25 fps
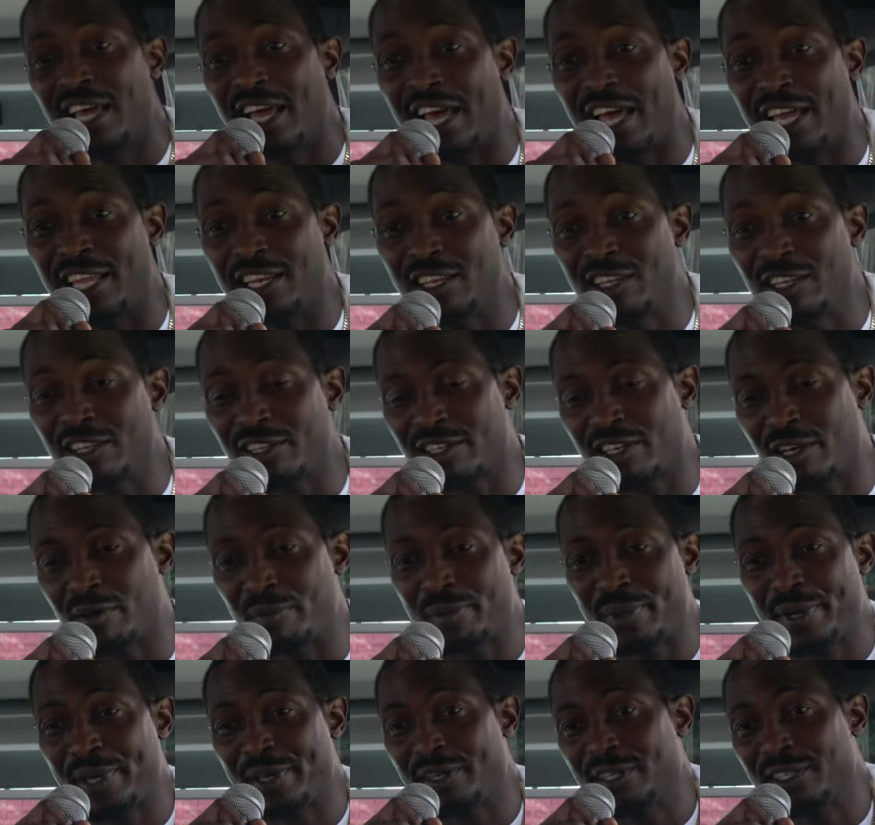and
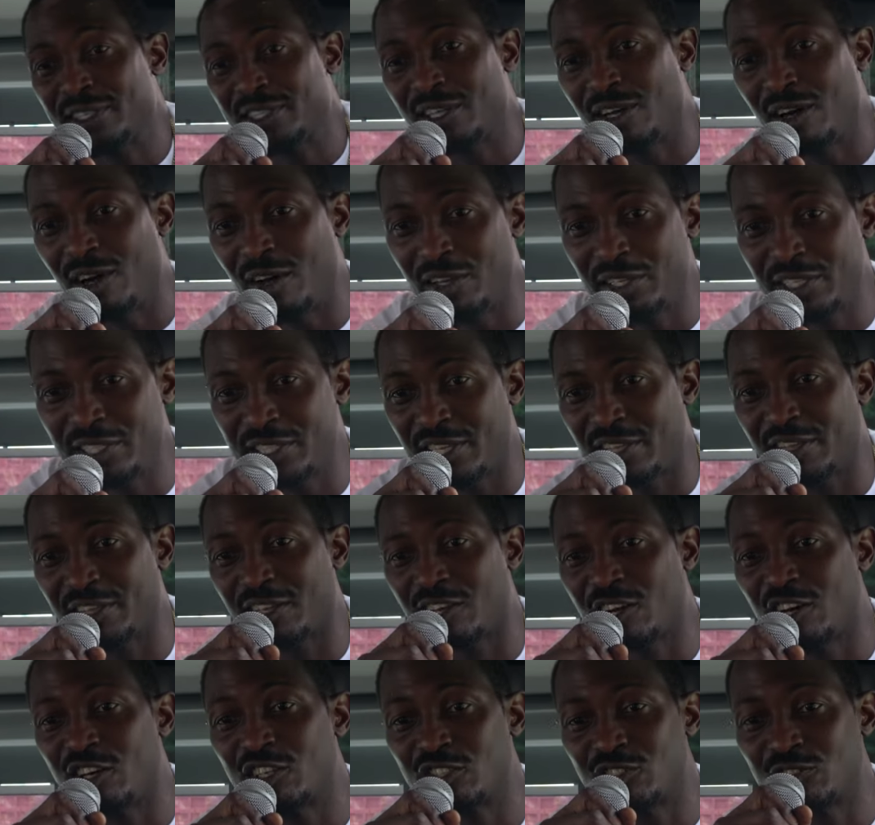comparing it to all these other
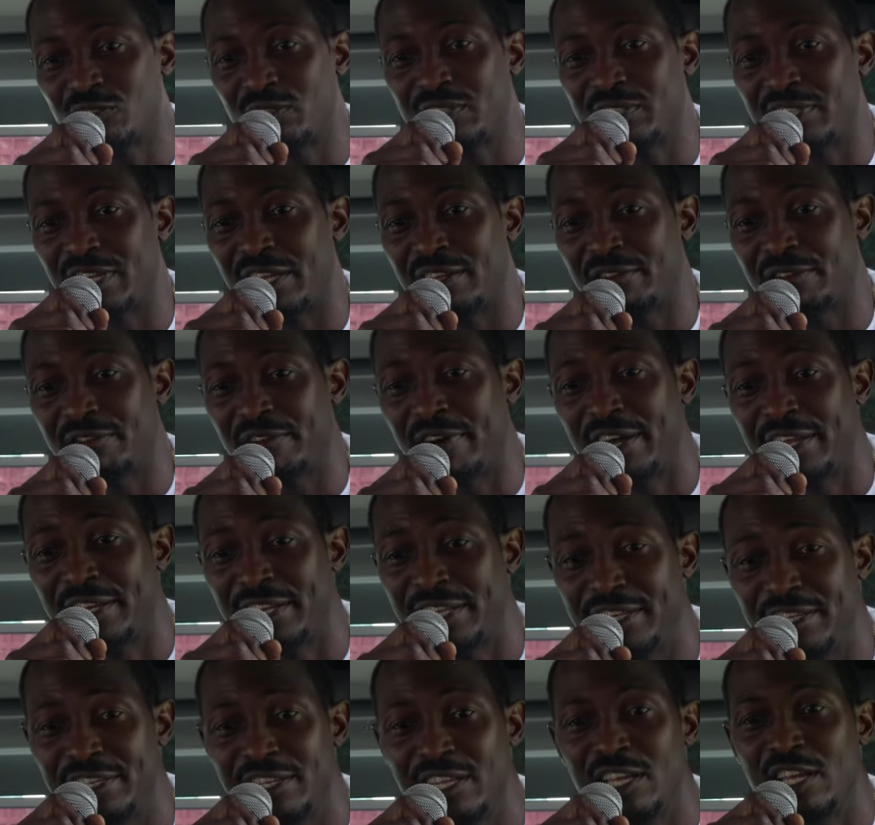countries and
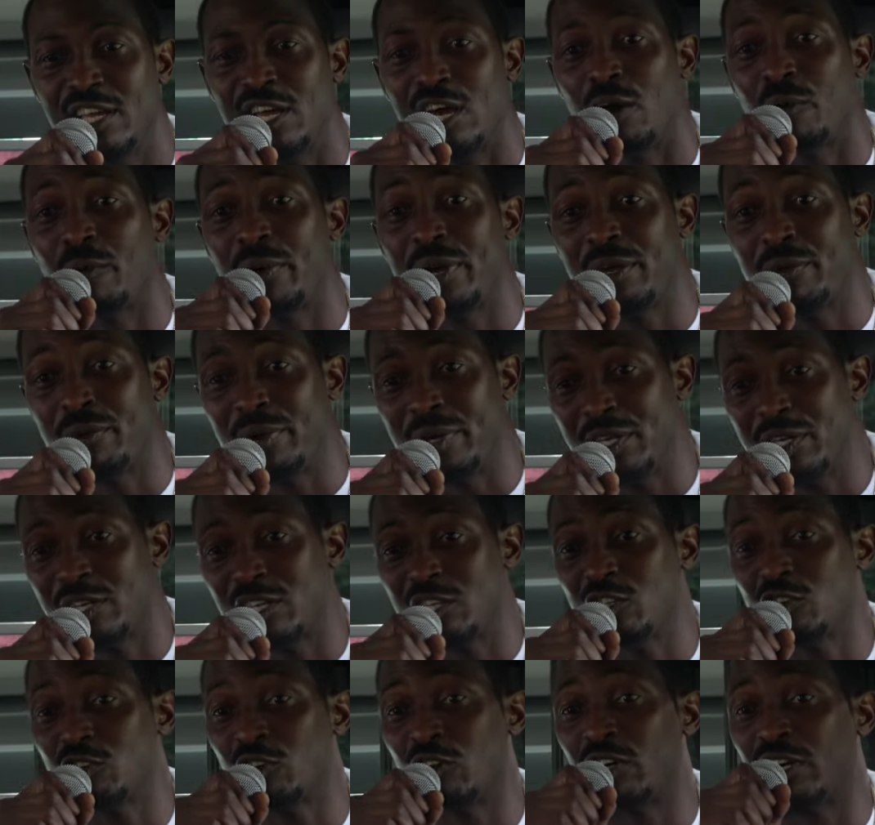finding a way where you
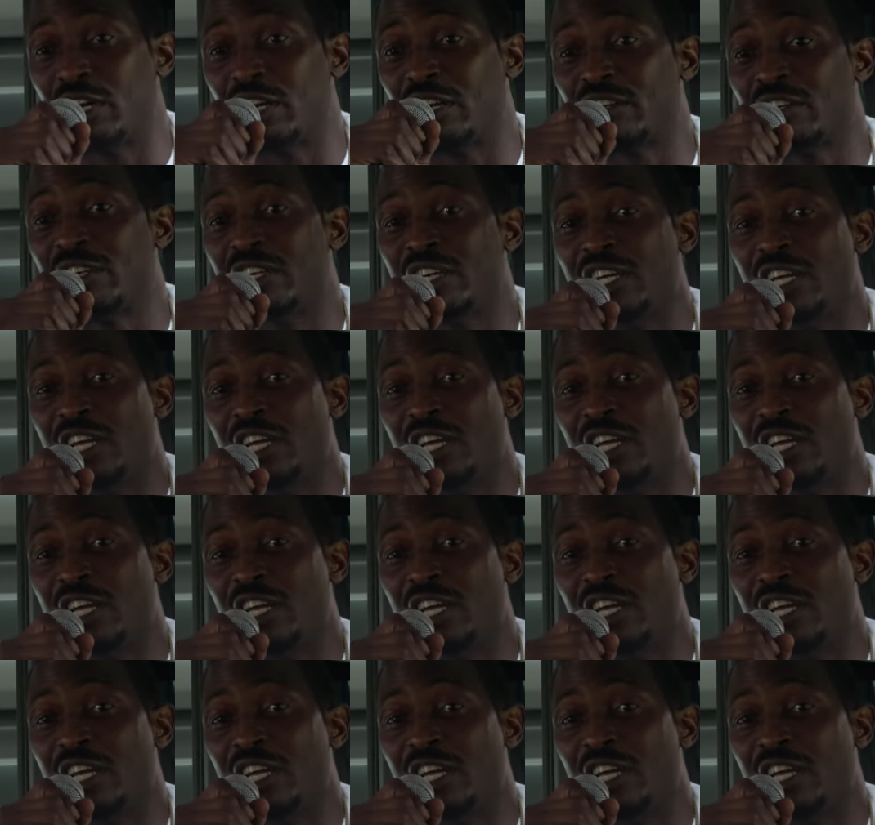can do a, a